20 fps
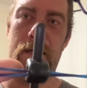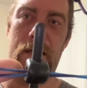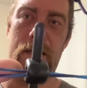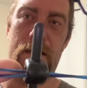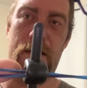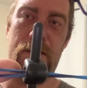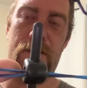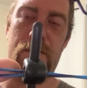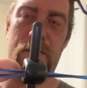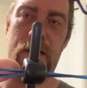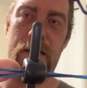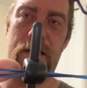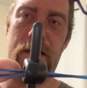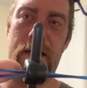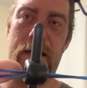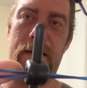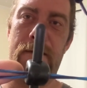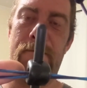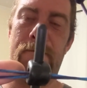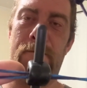in the screen
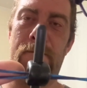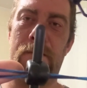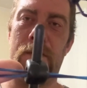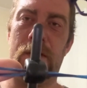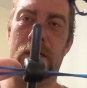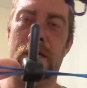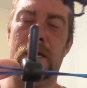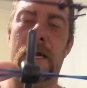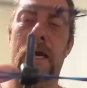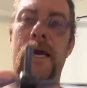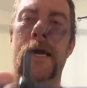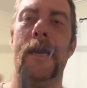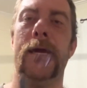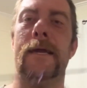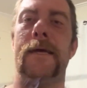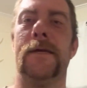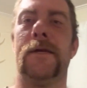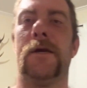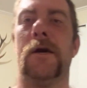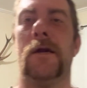there, it
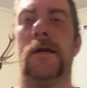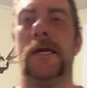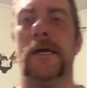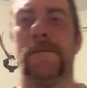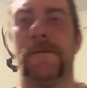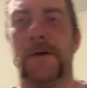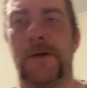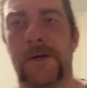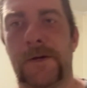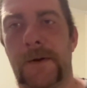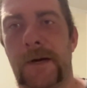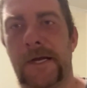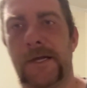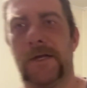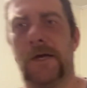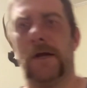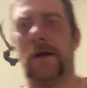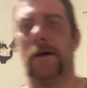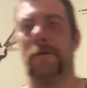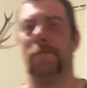has got different strings
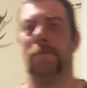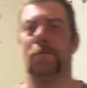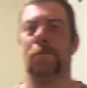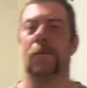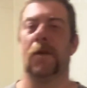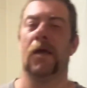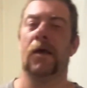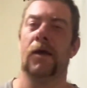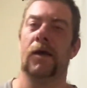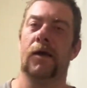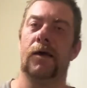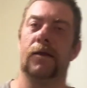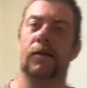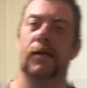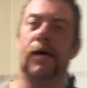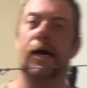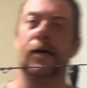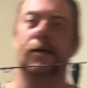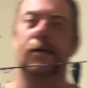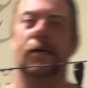on it.
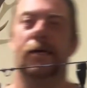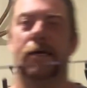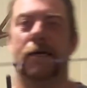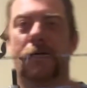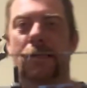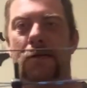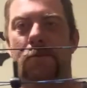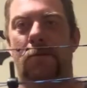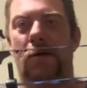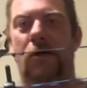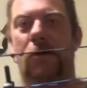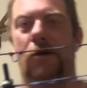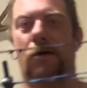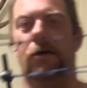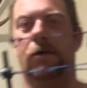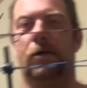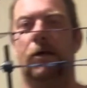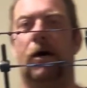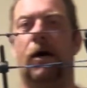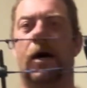That is
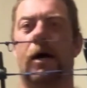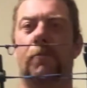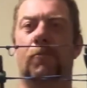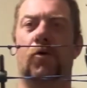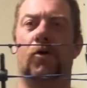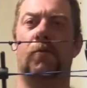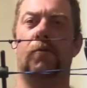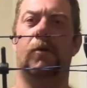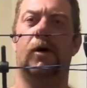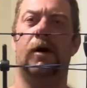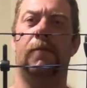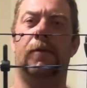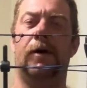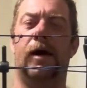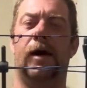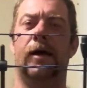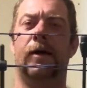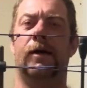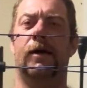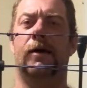because I bought my
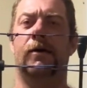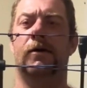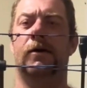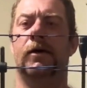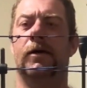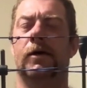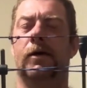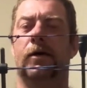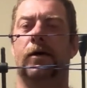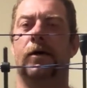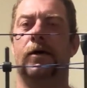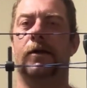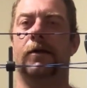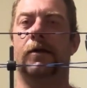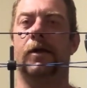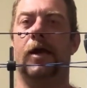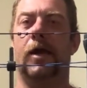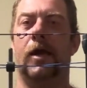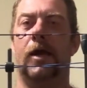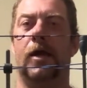partner
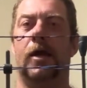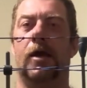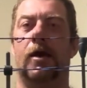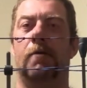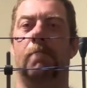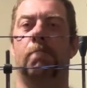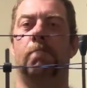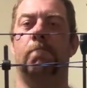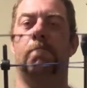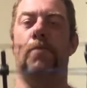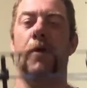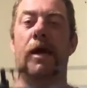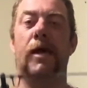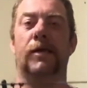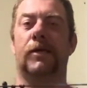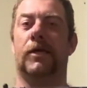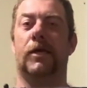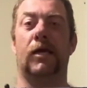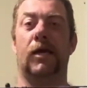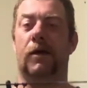the
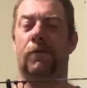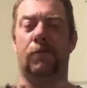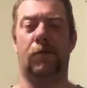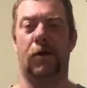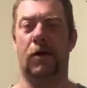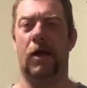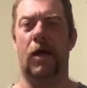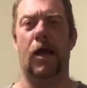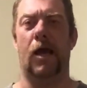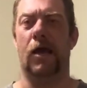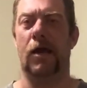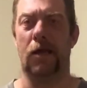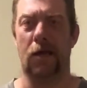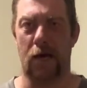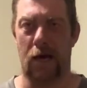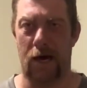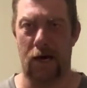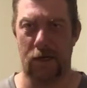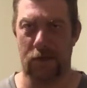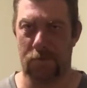best gift that any
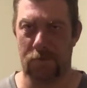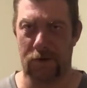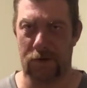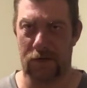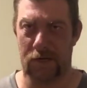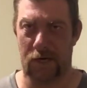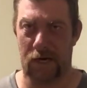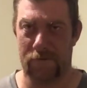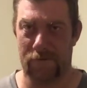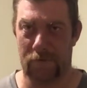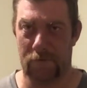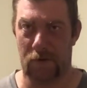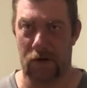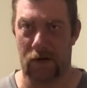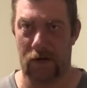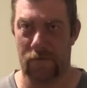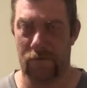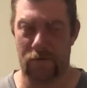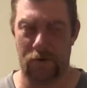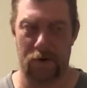husband can ever
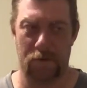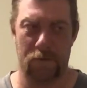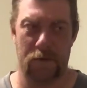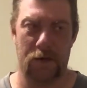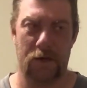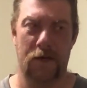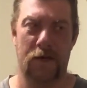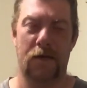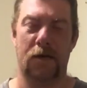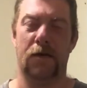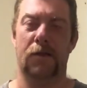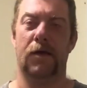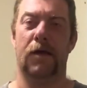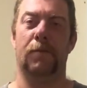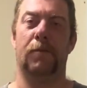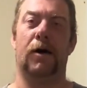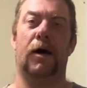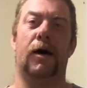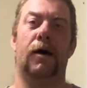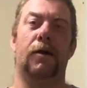buy for their
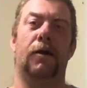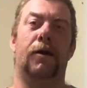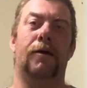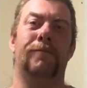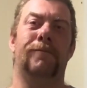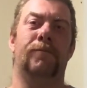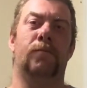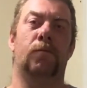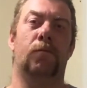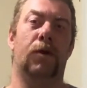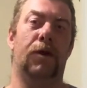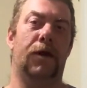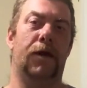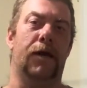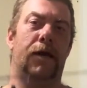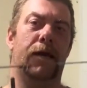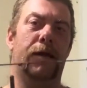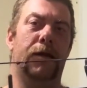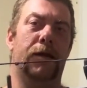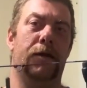partner when they're
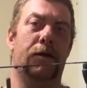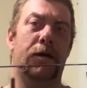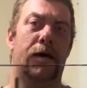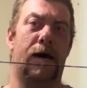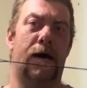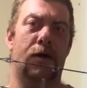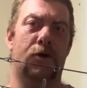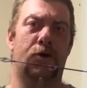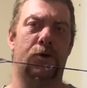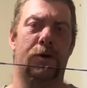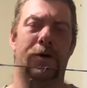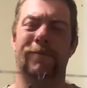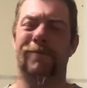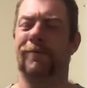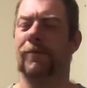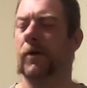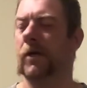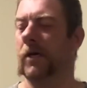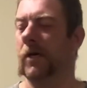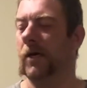getting into archery,
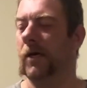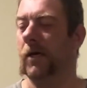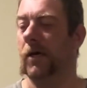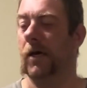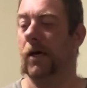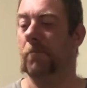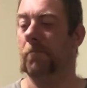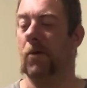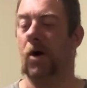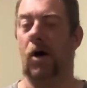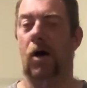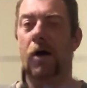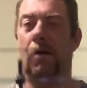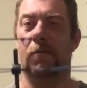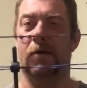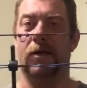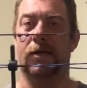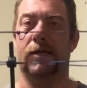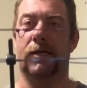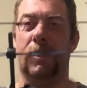and buy them
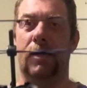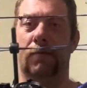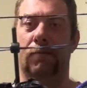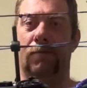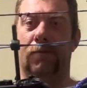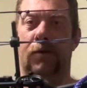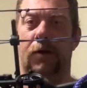a set of